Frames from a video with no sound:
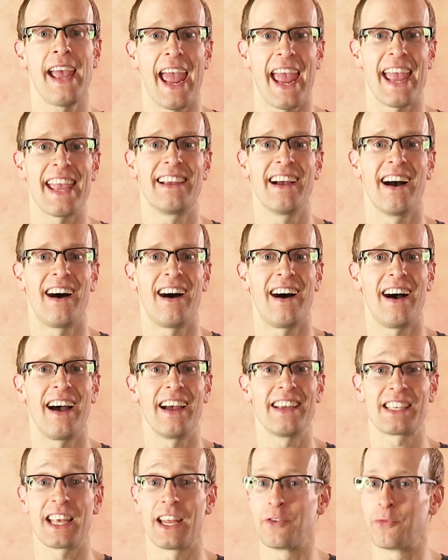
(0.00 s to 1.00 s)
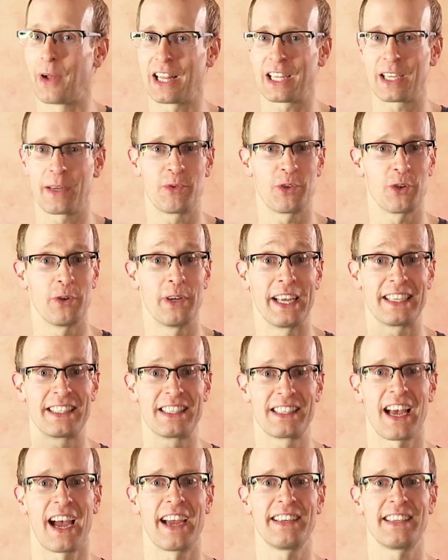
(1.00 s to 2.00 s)
Hey guys, and welcome to an
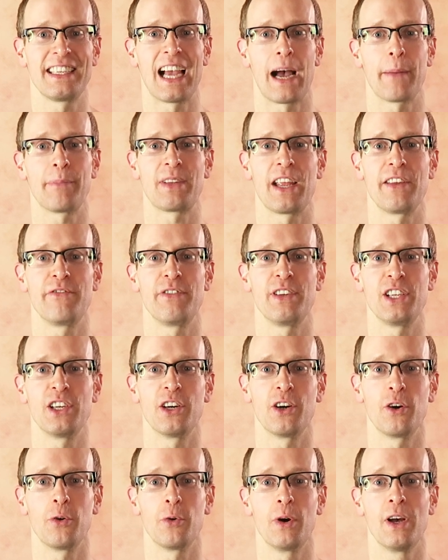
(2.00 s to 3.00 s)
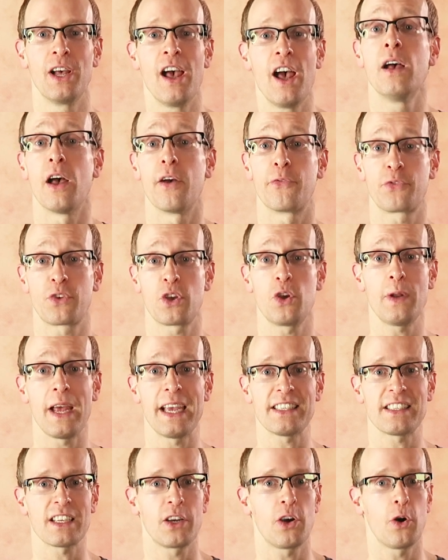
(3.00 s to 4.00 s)
exciting update video. A few
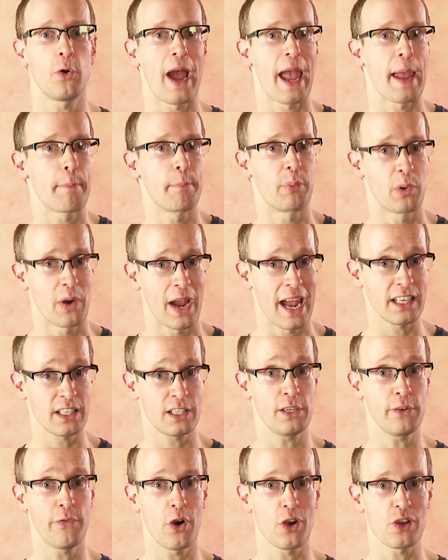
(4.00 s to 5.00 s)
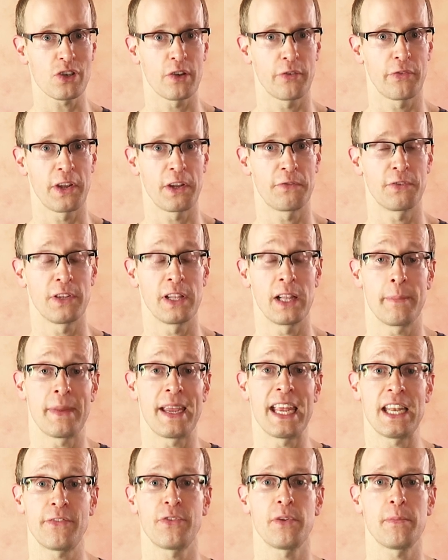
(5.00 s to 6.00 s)
days ago, a brand new version of HitFilm,
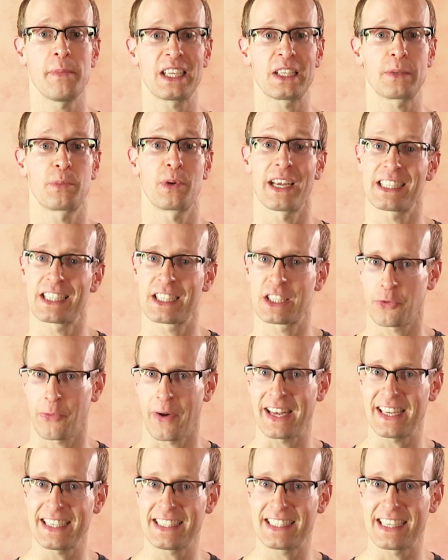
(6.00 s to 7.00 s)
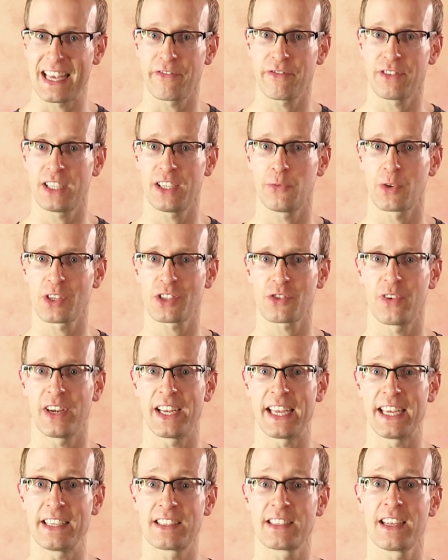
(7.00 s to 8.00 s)
HitFilm Express 2017 was
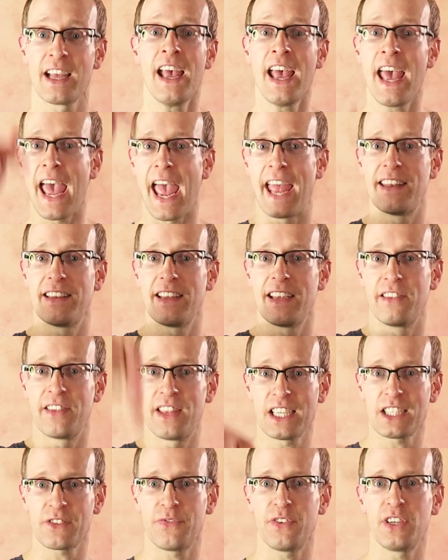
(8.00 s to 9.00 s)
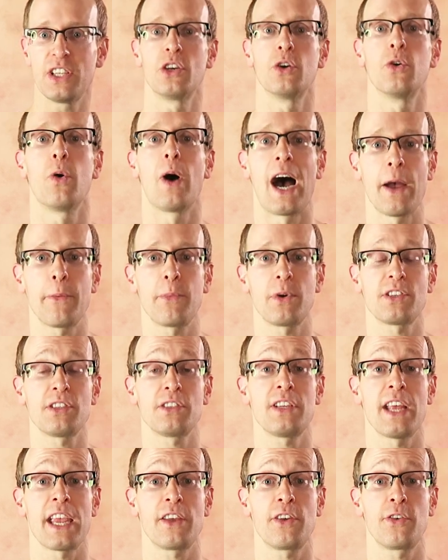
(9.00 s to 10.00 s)
released. And in this video, I want to
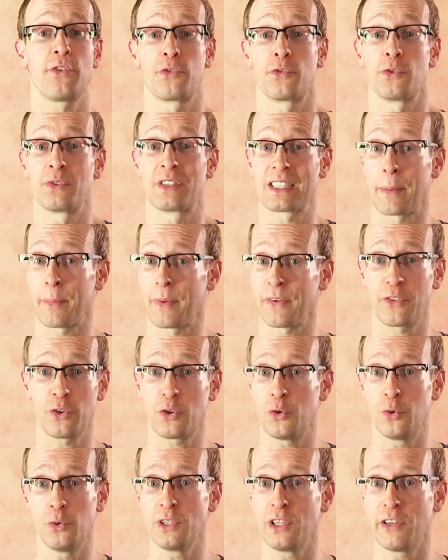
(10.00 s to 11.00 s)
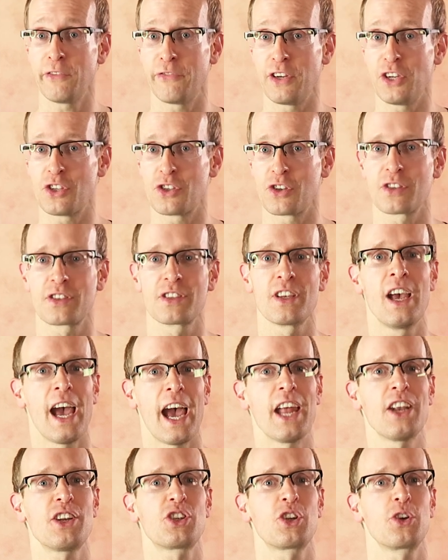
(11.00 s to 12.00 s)
take you through some of the cool new features
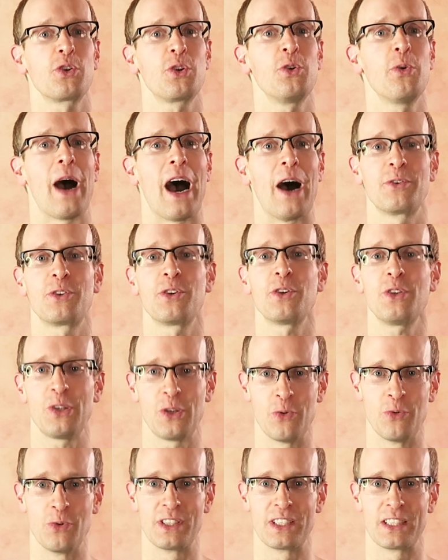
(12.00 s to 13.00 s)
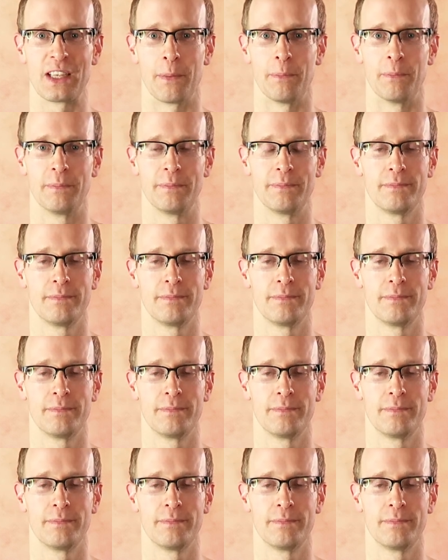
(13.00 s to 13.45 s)
and show you how to use them.